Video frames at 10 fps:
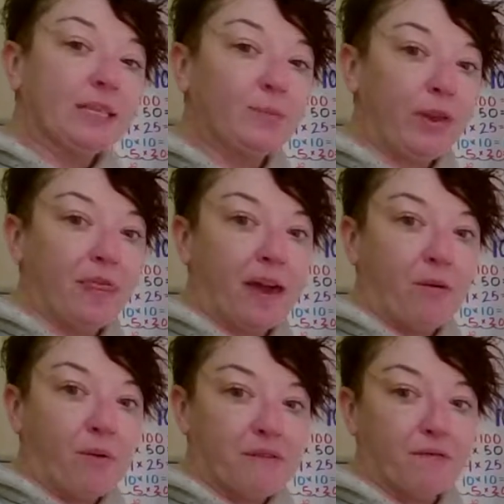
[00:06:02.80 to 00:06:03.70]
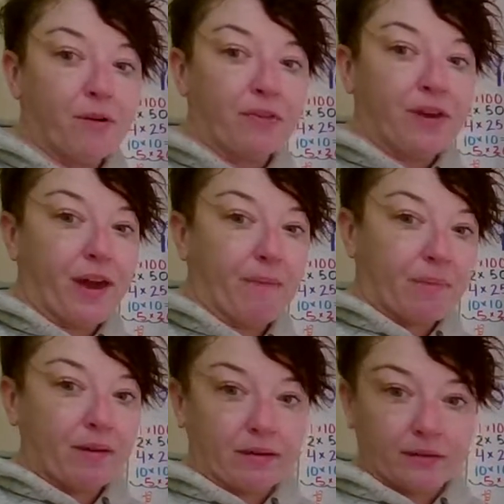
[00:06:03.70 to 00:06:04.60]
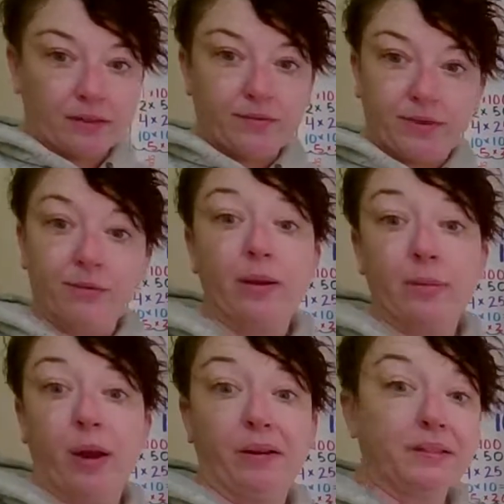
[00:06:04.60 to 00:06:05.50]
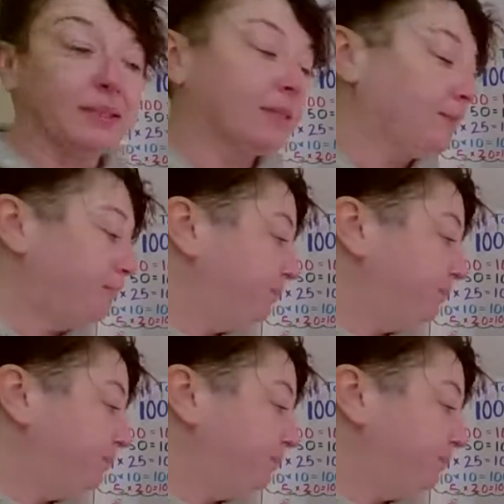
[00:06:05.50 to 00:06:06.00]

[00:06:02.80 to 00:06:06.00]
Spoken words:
split that 1/4 up into 3 parts.